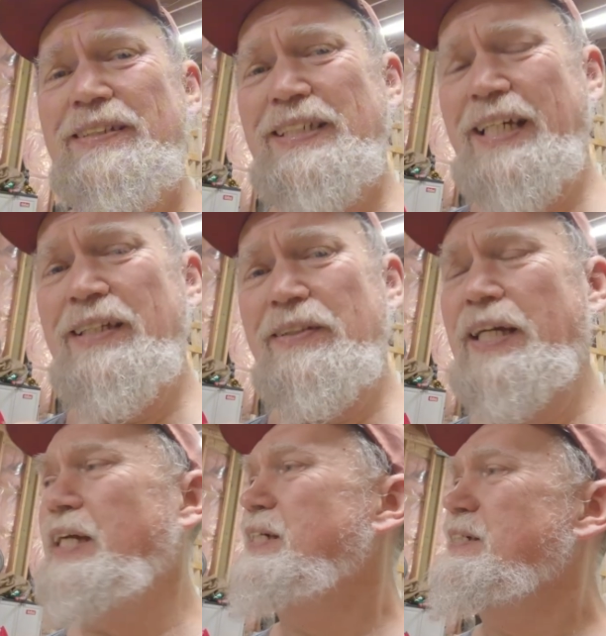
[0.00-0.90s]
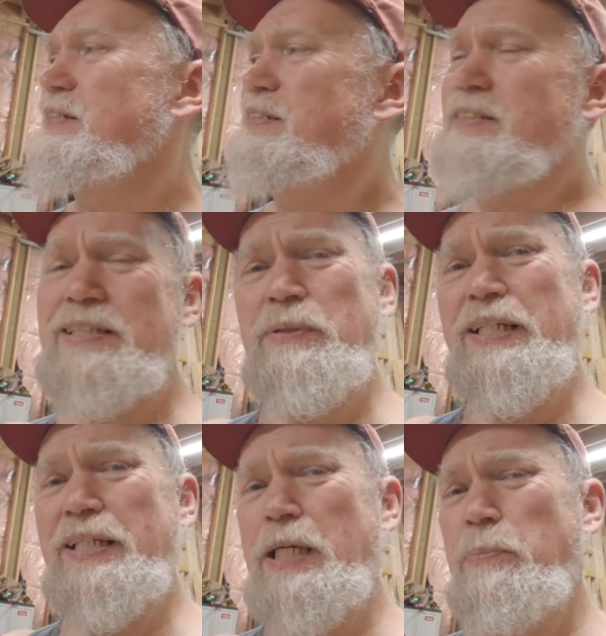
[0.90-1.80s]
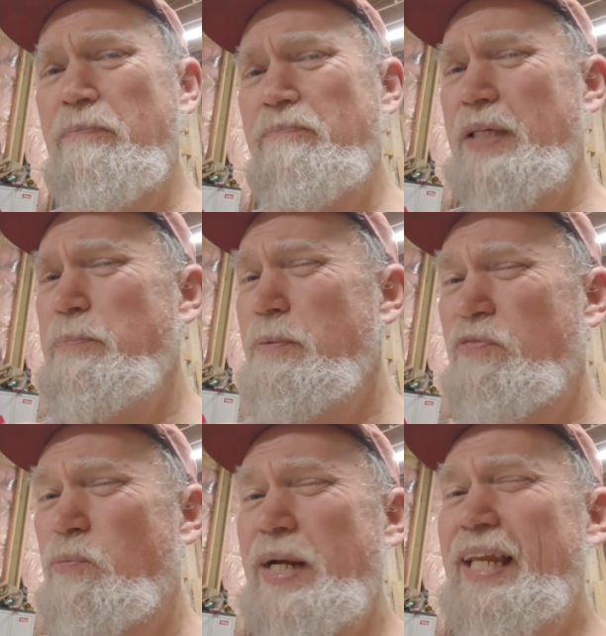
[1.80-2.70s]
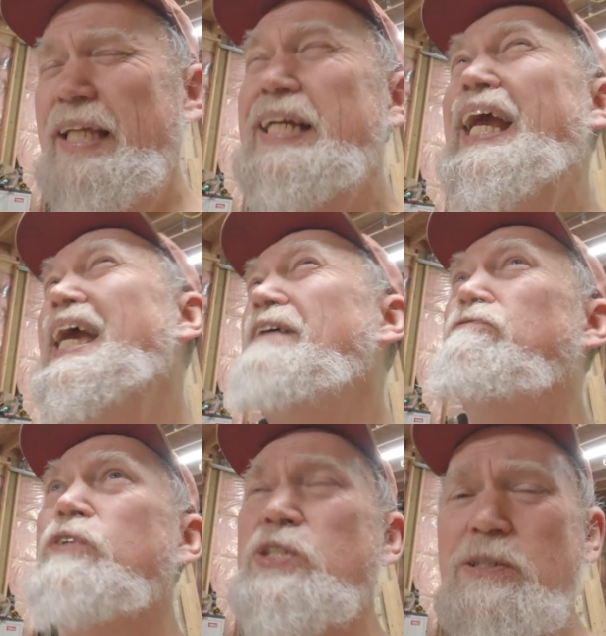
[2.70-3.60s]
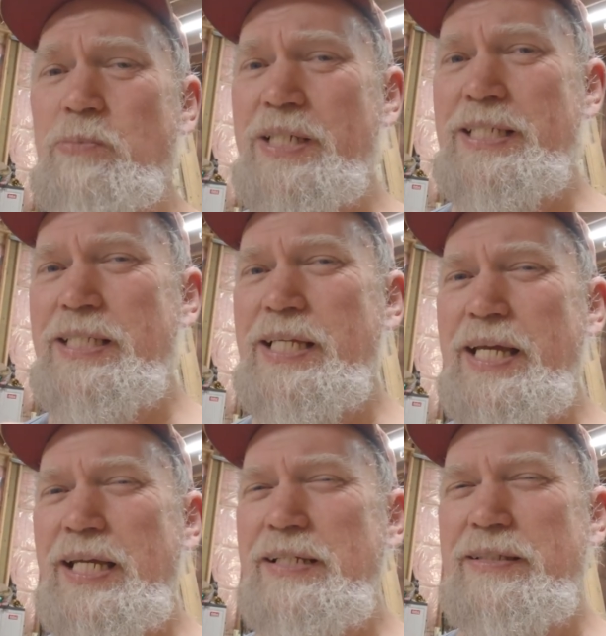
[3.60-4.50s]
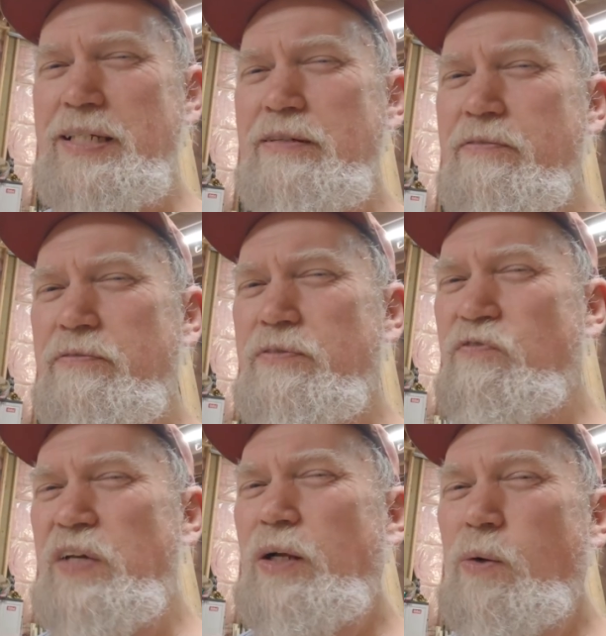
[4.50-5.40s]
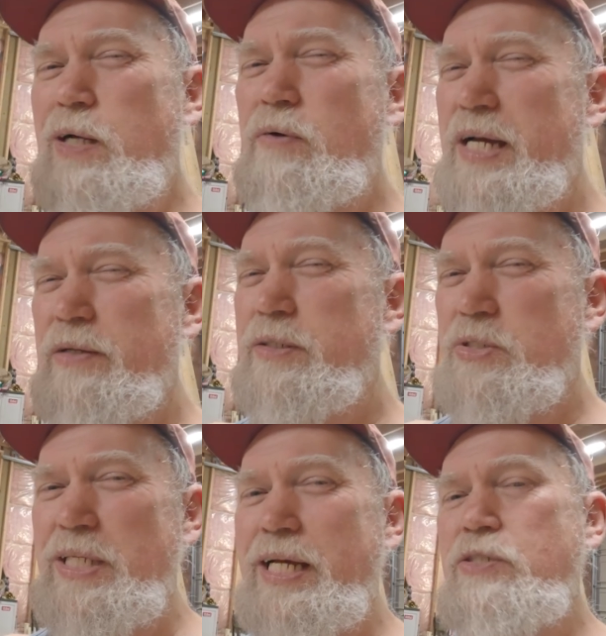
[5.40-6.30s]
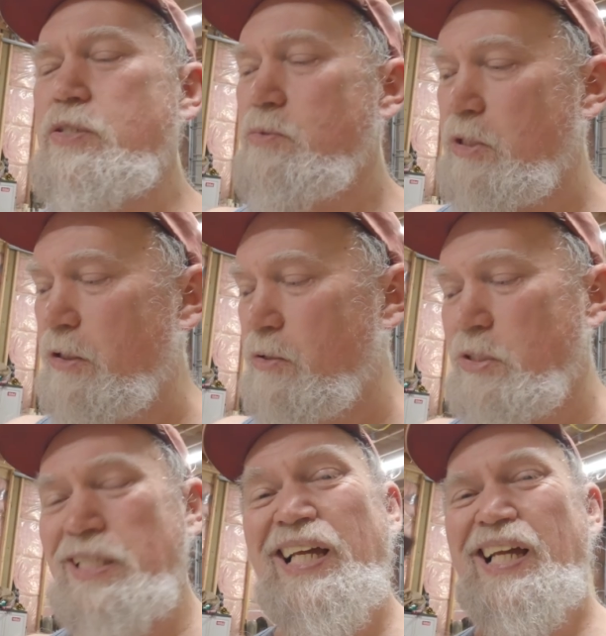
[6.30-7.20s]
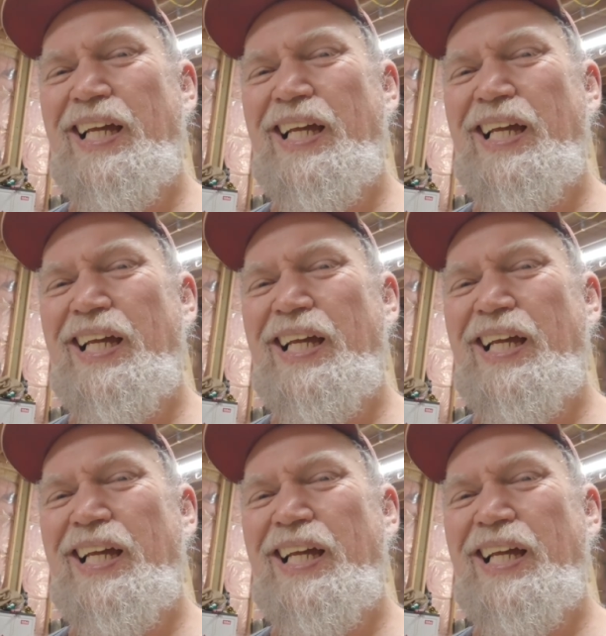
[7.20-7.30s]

secondly, something to keep them from rattling if for some reason they didn't fit quite right or there was an edge that was loose.